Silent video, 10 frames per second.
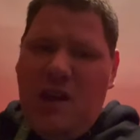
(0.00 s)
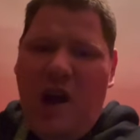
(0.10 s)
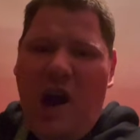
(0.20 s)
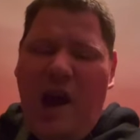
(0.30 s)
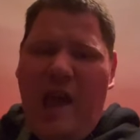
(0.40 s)

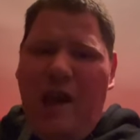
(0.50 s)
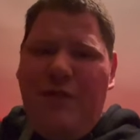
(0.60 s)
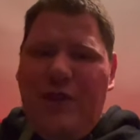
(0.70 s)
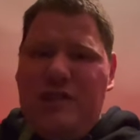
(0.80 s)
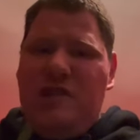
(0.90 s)
I
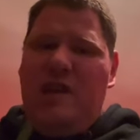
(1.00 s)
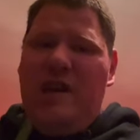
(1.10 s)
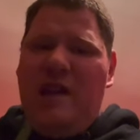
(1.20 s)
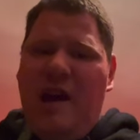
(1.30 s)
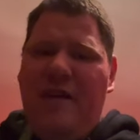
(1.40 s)

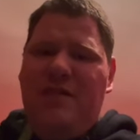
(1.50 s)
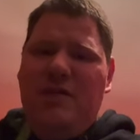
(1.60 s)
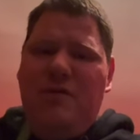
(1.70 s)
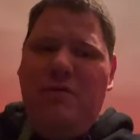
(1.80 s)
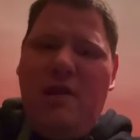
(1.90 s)
officially have
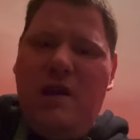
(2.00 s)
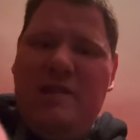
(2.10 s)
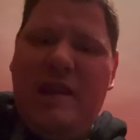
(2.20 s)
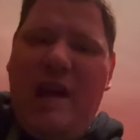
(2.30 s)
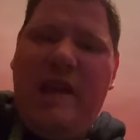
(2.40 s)
to
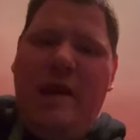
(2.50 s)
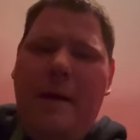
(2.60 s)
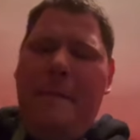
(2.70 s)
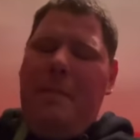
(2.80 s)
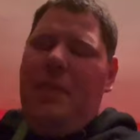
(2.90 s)
say
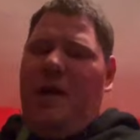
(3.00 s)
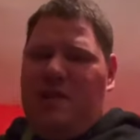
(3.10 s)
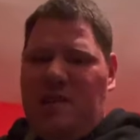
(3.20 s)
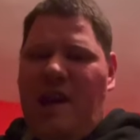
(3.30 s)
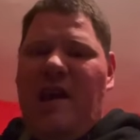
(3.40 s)
that
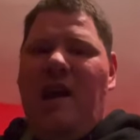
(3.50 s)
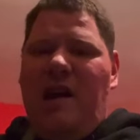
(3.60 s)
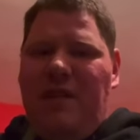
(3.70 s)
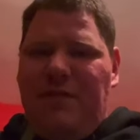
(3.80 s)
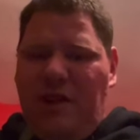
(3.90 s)
today
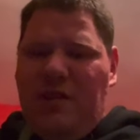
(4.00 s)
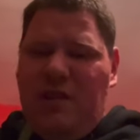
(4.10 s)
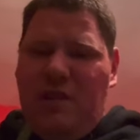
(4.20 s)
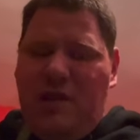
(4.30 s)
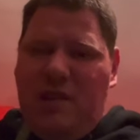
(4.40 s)
I have
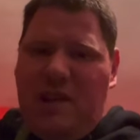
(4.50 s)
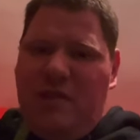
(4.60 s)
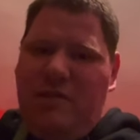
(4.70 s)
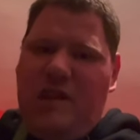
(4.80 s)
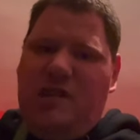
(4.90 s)
done the
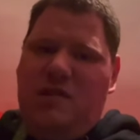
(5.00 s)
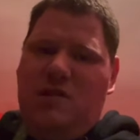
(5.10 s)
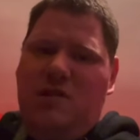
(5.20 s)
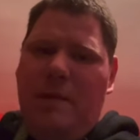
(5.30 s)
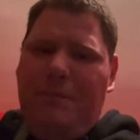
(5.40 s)

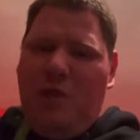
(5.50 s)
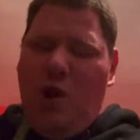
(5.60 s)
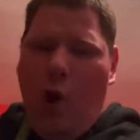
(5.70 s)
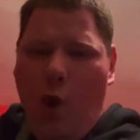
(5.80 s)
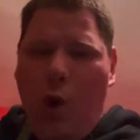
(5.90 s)
decorations.
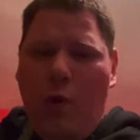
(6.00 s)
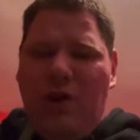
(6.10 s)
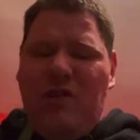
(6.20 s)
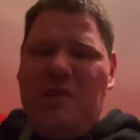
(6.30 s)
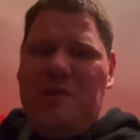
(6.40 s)
All the
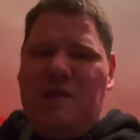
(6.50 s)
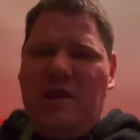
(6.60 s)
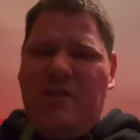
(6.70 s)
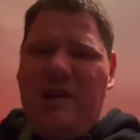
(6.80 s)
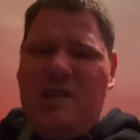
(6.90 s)
Christmas
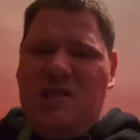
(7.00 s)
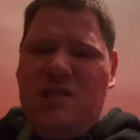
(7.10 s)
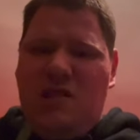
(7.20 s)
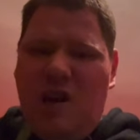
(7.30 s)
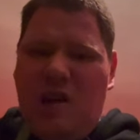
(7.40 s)

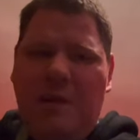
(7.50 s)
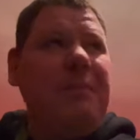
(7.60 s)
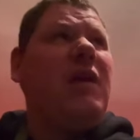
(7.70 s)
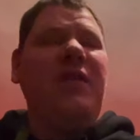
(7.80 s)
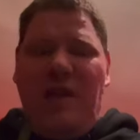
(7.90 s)
decorations are done.
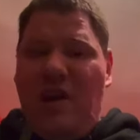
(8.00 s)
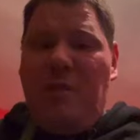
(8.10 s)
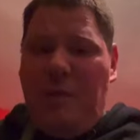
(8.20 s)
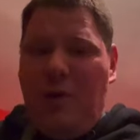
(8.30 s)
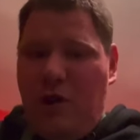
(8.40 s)
They're
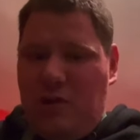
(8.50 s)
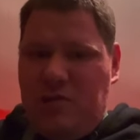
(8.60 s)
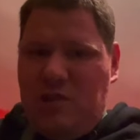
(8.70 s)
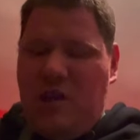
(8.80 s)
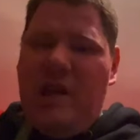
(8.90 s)
to be put on
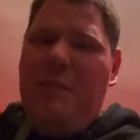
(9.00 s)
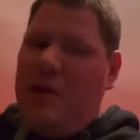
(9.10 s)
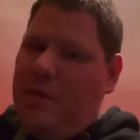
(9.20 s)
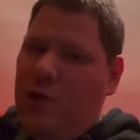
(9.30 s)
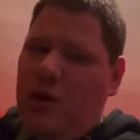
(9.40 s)
tonight,
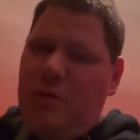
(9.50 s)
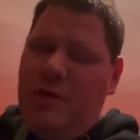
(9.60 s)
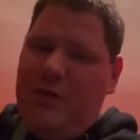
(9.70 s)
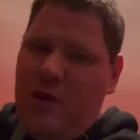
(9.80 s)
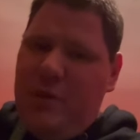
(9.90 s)
but I'm not going to
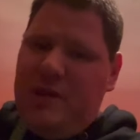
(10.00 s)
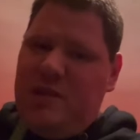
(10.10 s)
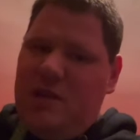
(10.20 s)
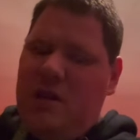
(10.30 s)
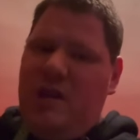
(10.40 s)
be filming
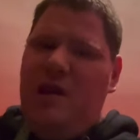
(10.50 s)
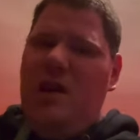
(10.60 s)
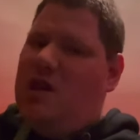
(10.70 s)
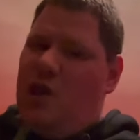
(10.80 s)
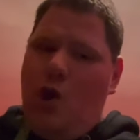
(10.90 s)
tonight.
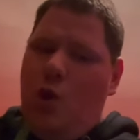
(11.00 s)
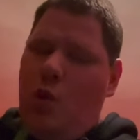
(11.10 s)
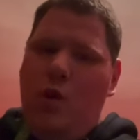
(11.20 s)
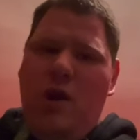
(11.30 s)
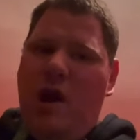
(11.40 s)

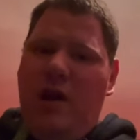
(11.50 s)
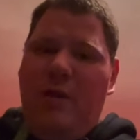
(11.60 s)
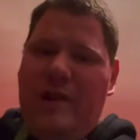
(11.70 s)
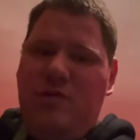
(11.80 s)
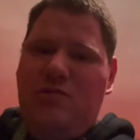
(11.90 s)
No, I'm going to
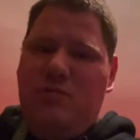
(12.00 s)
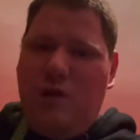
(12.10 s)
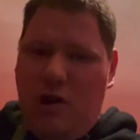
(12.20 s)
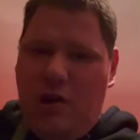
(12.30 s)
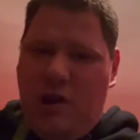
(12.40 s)
wait till
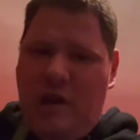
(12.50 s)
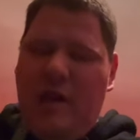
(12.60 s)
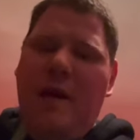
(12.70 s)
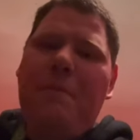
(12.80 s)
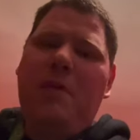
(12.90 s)
tomorrow
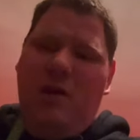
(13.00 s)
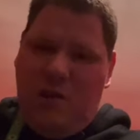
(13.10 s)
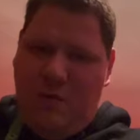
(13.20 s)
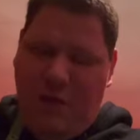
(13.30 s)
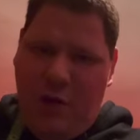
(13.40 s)
night. I'm
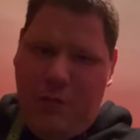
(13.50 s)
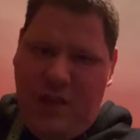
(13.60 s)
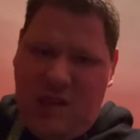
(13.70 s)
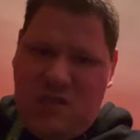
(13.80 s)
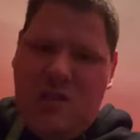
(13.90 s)
going to film
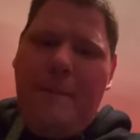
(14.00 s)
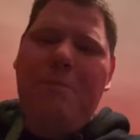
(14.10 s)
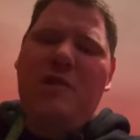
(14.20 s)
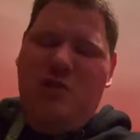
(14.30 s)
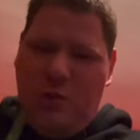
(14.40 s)
this.
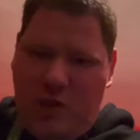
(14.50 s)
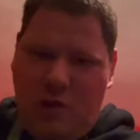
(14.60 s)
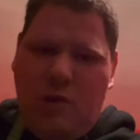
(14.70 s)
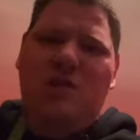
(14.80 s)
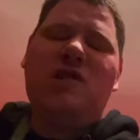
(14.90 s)
So when
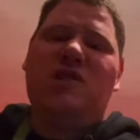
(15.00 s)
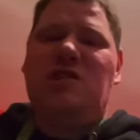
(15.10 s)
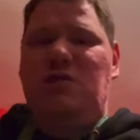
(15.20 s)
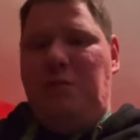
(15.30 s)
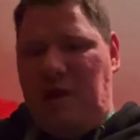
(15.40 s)
you watch this,
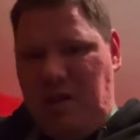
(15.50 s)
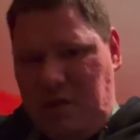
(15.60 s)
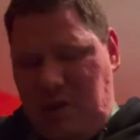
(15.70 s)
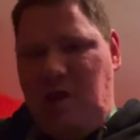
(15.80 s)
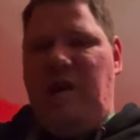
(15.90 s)
this will be
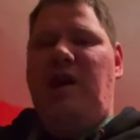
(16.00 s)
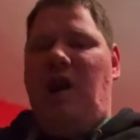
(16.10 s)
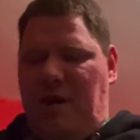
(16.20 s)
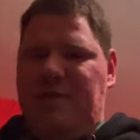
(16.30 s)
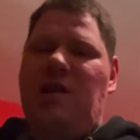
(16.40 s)
the night
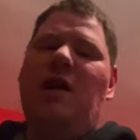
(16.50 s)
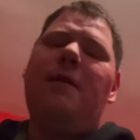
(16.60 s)
after.